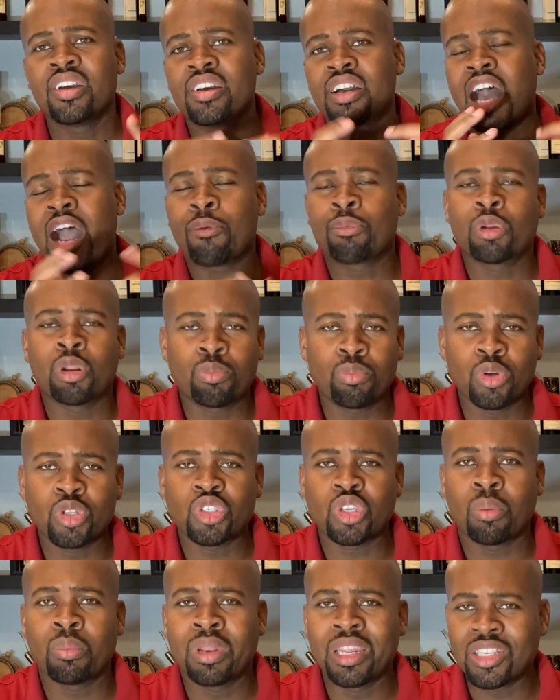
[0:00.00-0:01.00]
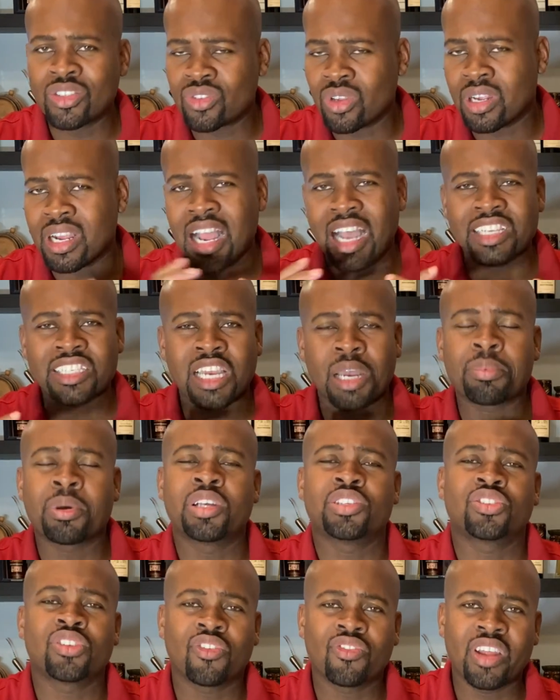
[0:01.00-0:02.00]
I'm going to put some links to Cash App
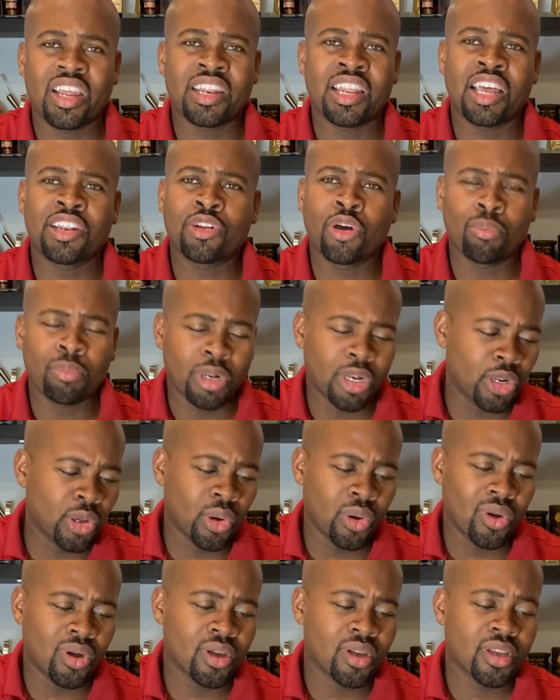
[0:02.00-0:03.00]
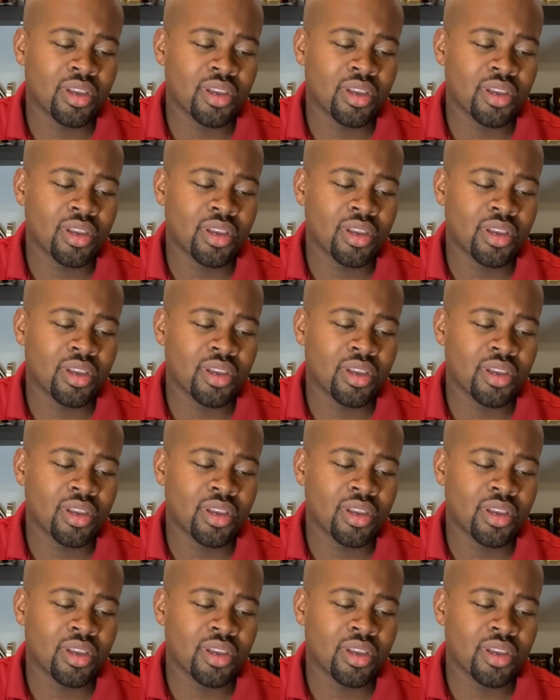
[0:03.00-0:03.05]
and stuff like that down below.